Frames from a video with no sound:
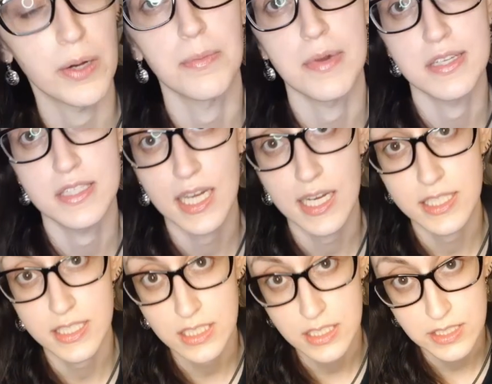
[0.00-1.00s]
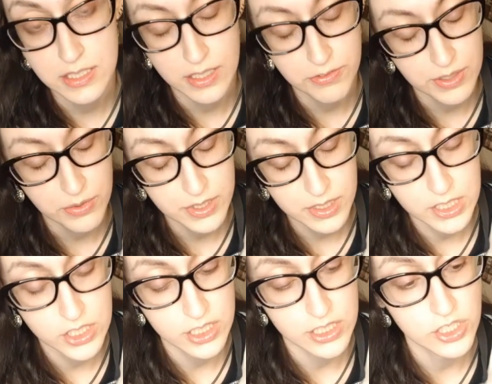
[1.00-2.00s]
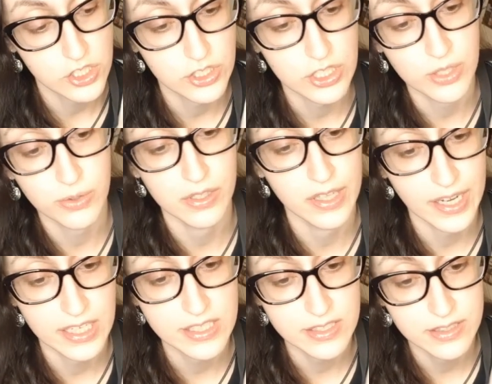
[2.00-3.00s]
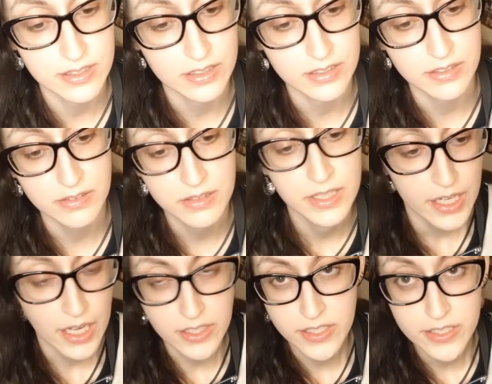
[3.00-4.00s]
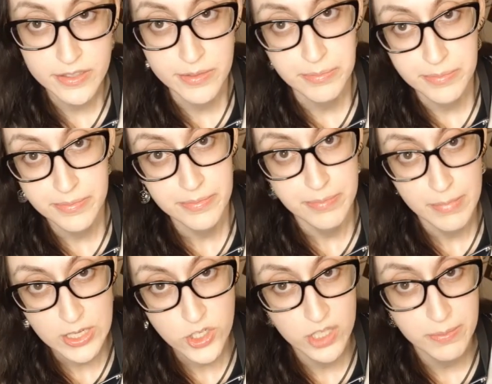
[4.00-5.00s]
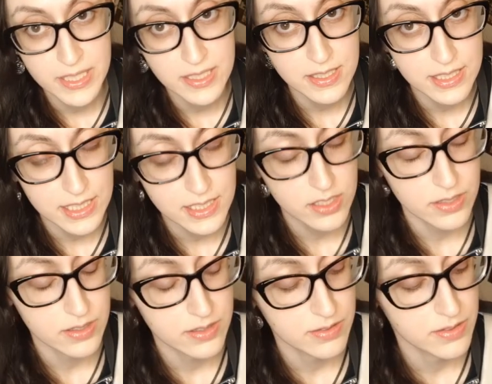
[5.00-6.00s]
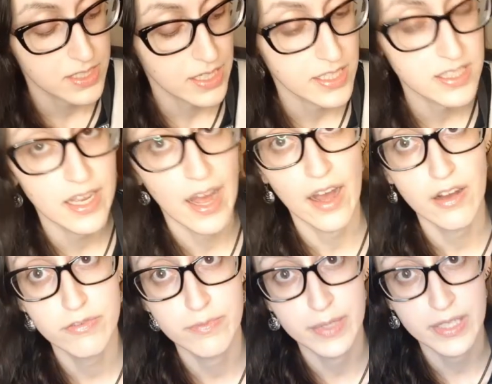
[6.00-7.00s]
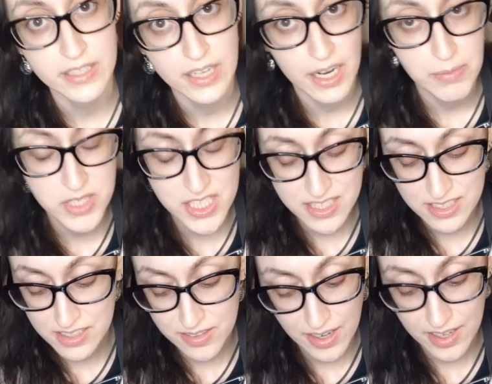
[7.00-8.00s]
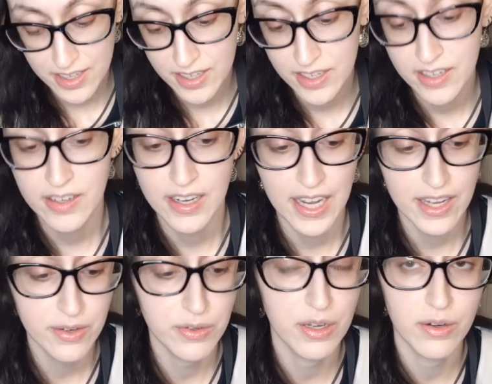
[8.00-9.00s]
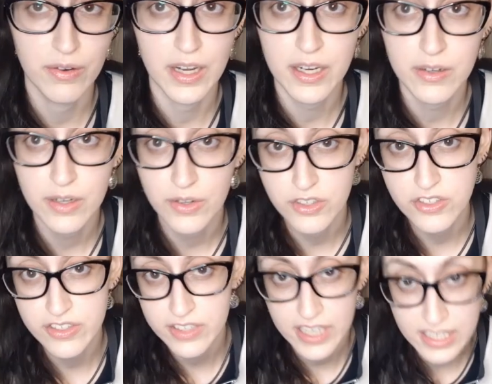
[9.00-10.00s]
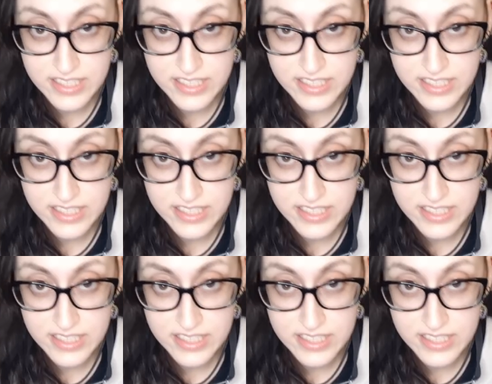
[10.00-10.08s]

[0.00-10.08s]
out my size and stuff. I really should just utilize the custom measurements that certain sites have, but I'm just... I don't know. There's just like a